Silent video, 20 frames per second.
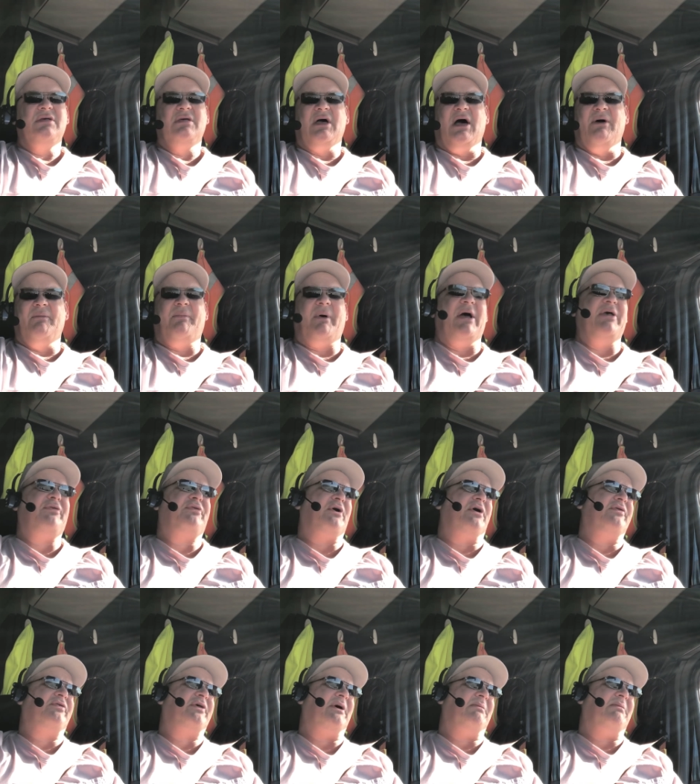advice
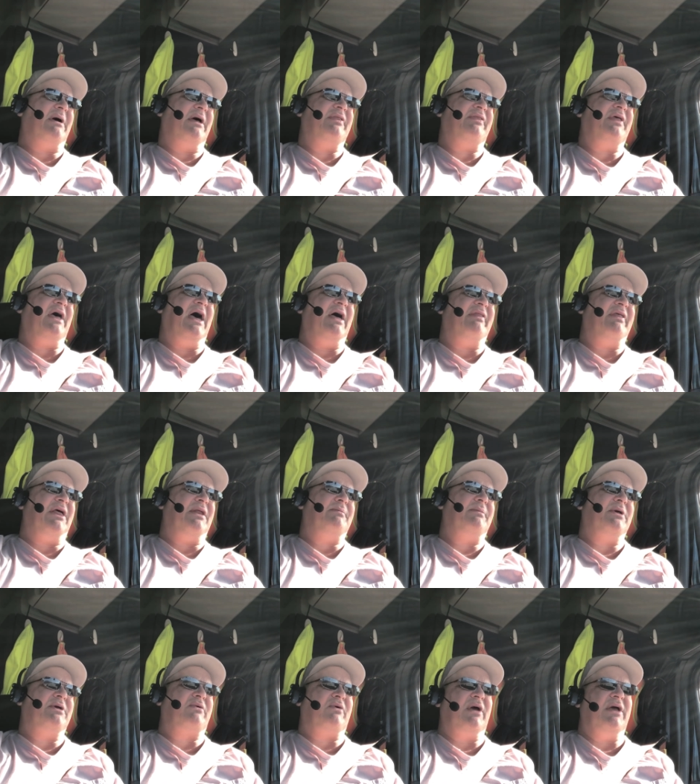on something like that, that'd
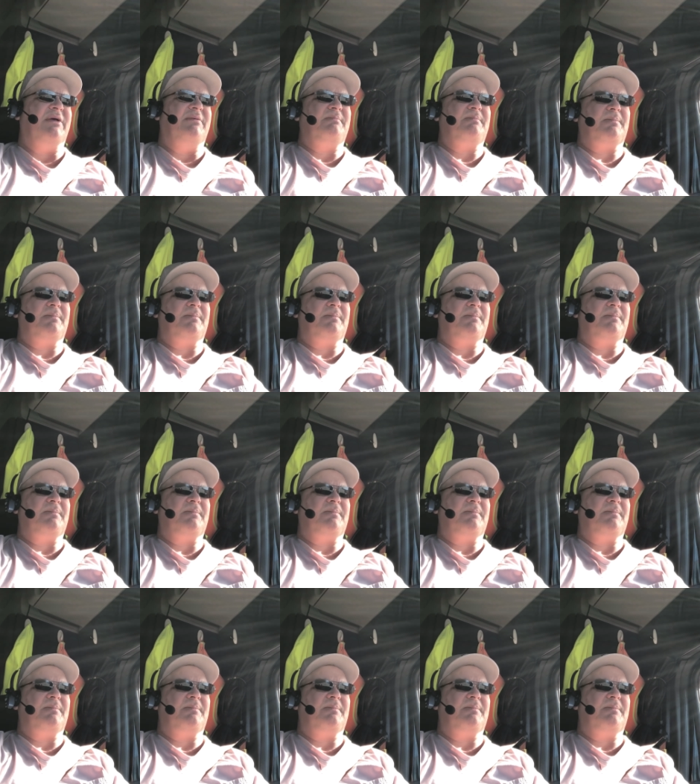be great.